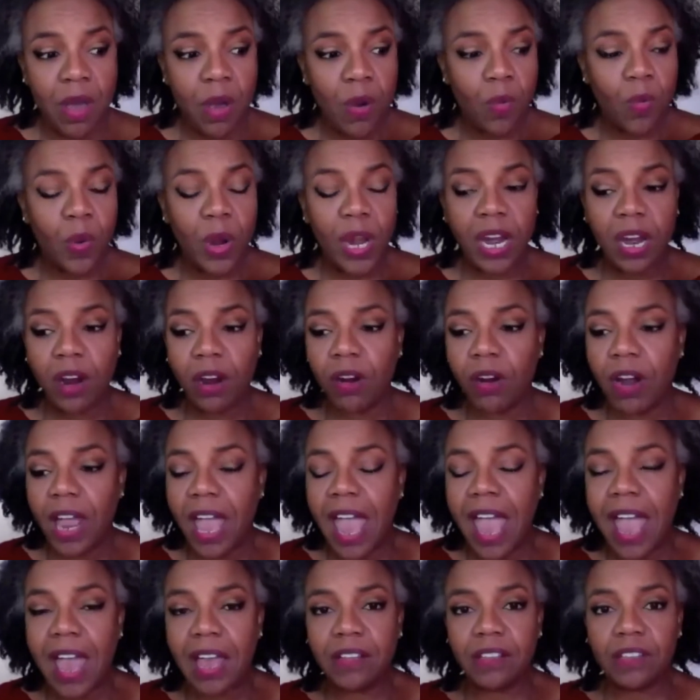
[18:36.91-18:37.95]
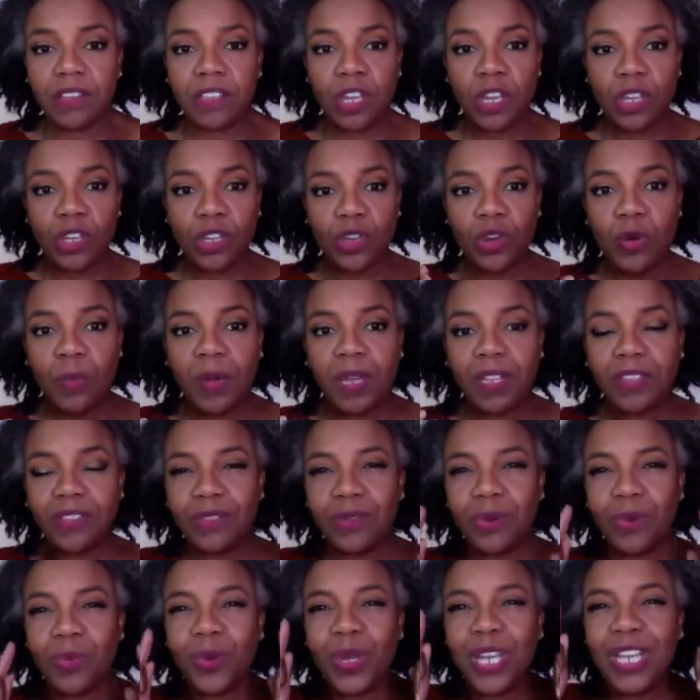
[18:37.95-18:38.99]
Where as
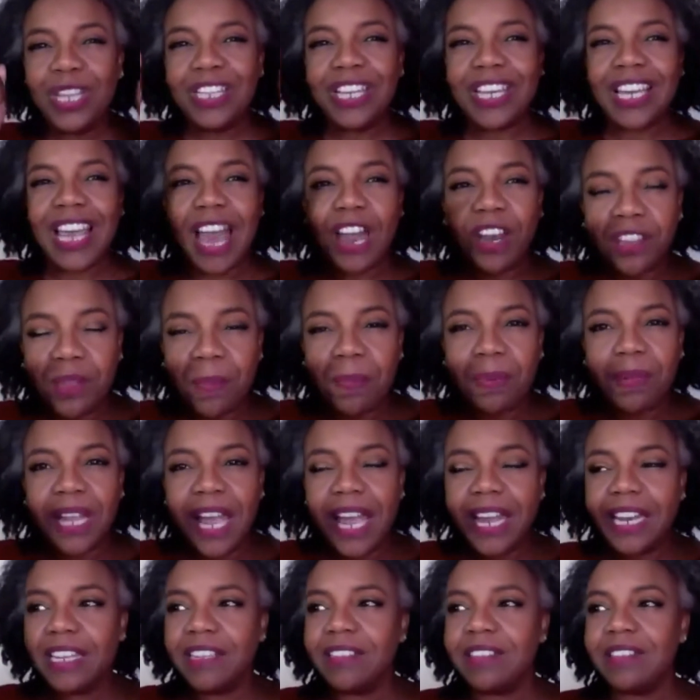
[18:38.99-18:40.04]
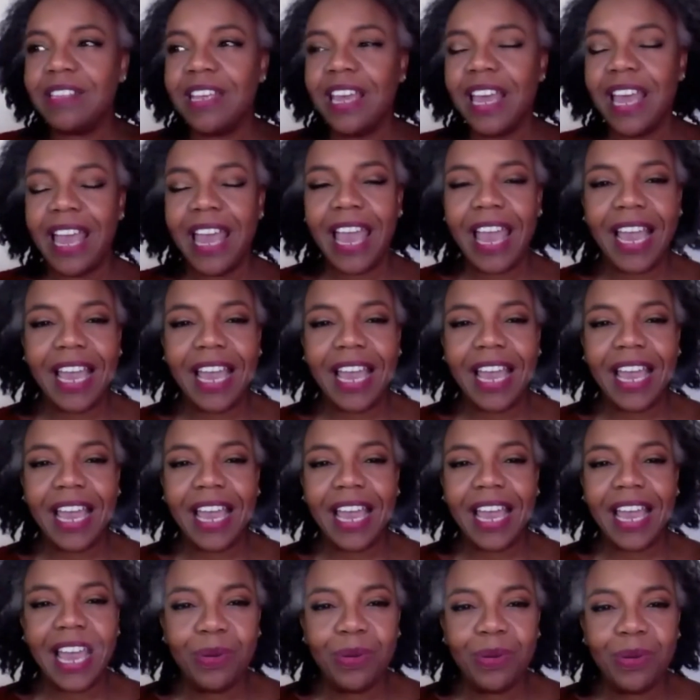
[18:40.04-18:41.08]
humans, we look out at the planets
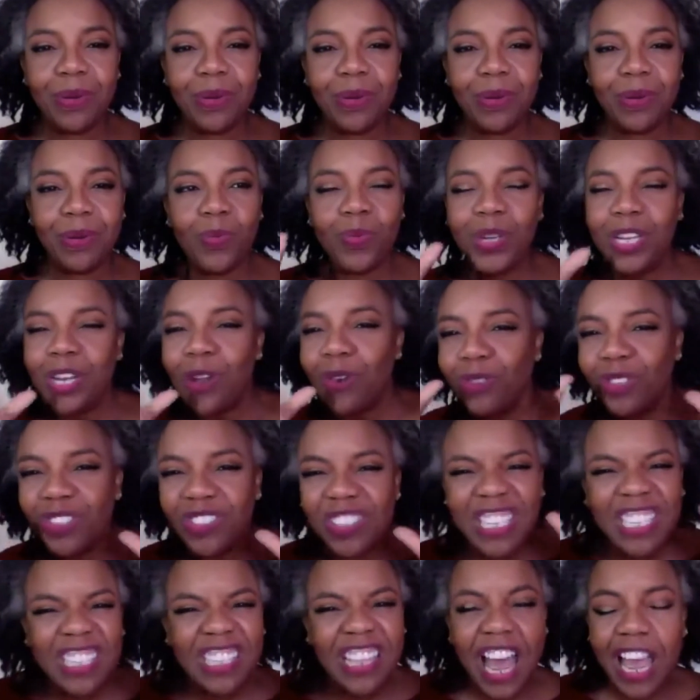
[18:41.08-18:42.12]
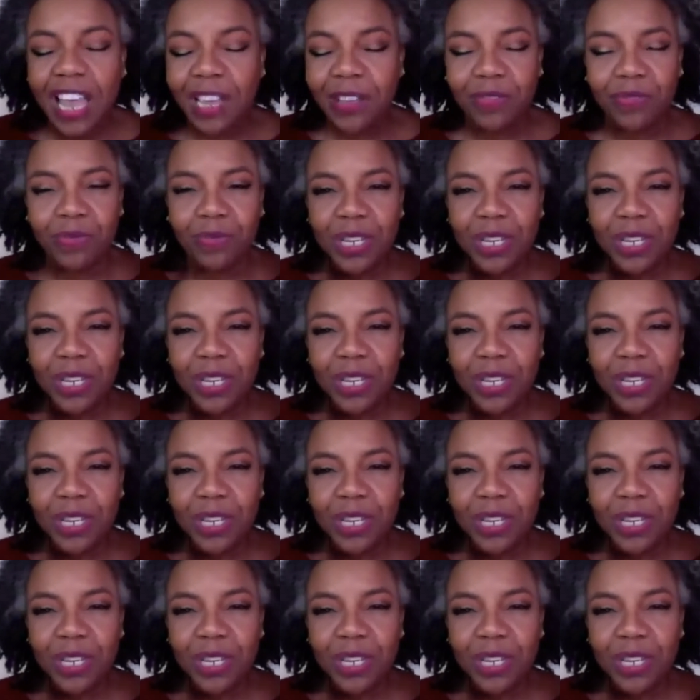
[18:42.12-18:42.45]
and we don't see life.